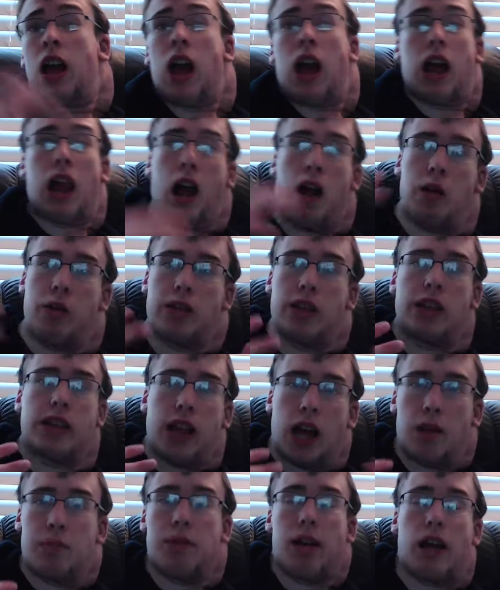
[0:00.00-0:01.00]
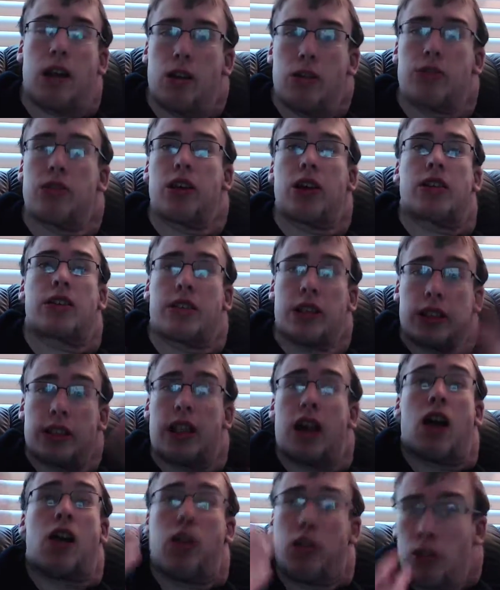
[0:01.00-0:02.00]
and I would need to have the energy to sit
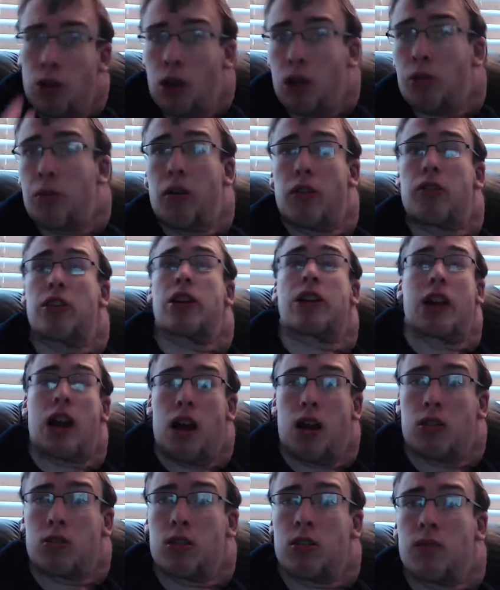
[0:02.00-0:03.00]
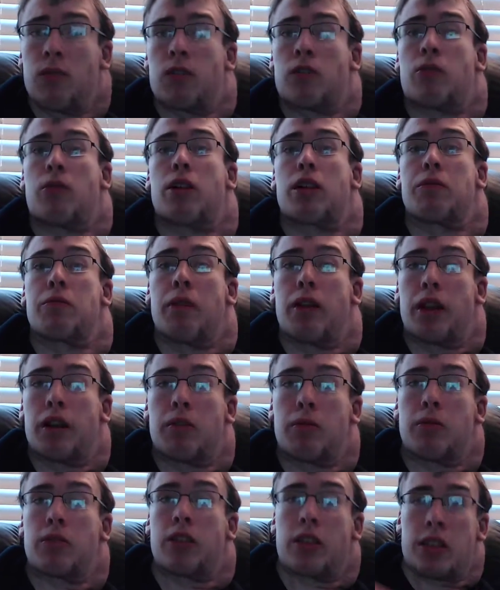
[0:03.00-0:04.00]
down and talk about the character for 20 minutes,
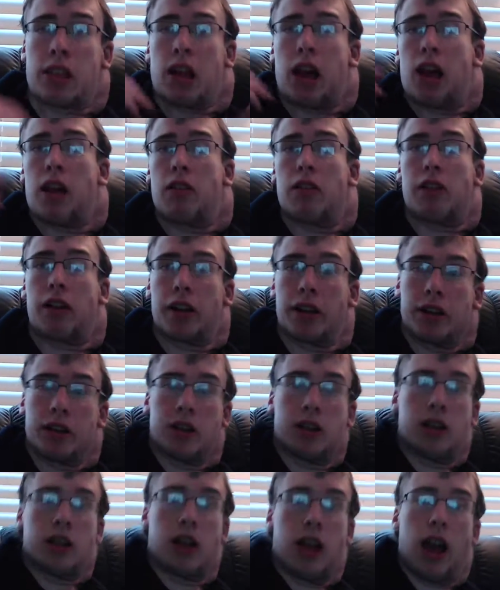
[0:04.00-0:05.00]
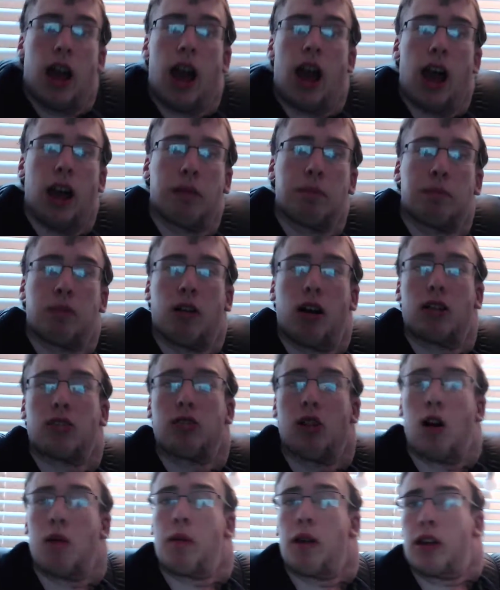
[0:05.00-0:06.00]
which is tiring. And plus
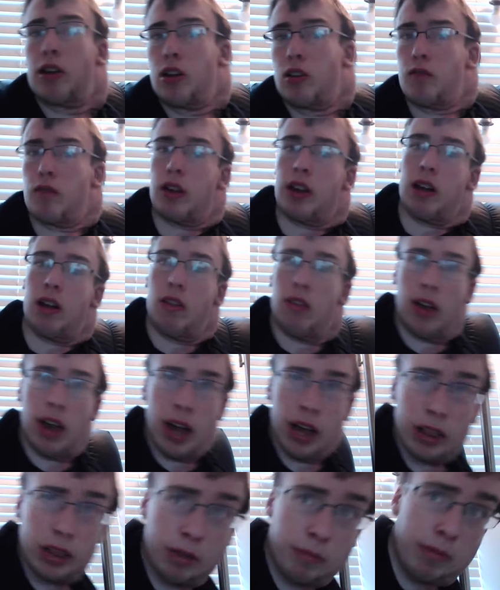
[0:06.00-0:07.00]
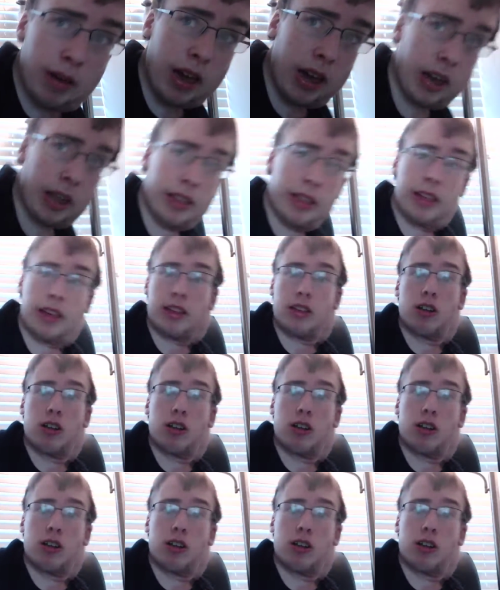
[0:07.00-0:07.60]
all the other videos I have to make, these